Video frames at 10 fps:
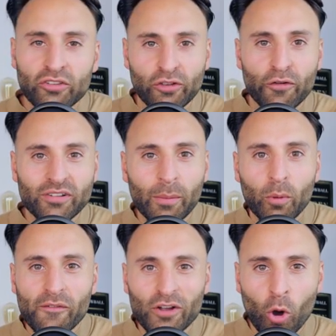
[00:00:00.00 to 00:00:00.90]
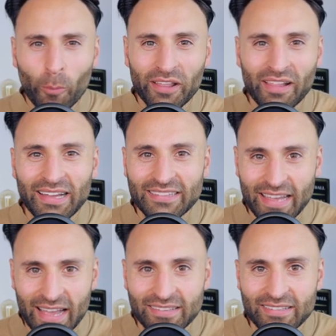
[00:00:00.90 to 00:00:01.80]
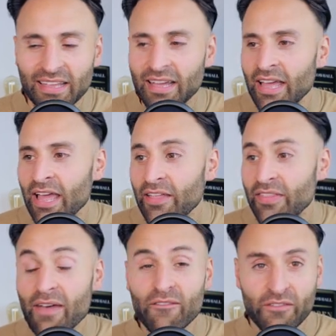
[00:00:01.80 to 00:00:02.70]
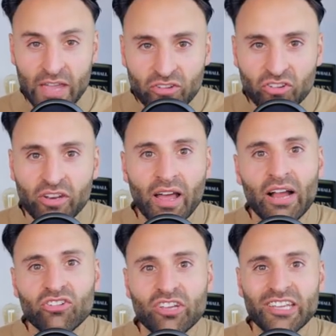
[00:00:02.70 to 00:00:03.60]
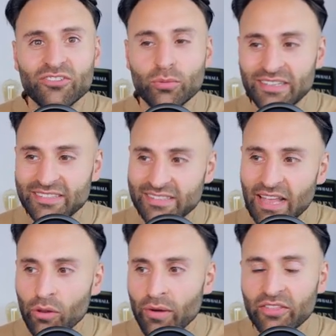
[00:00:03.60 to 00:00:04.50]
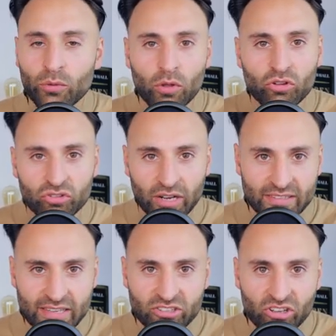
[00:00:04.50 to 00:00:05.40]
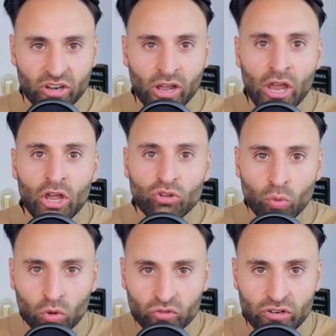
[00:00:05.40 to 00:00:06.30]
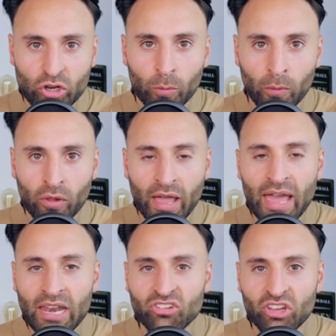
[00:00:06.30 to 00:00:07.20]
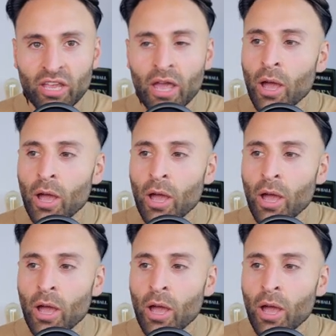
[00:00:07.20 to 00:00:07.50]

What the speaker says: So for example, with a company like Tesla, their vision actually is to accelerate the world's transition towards renewable energy.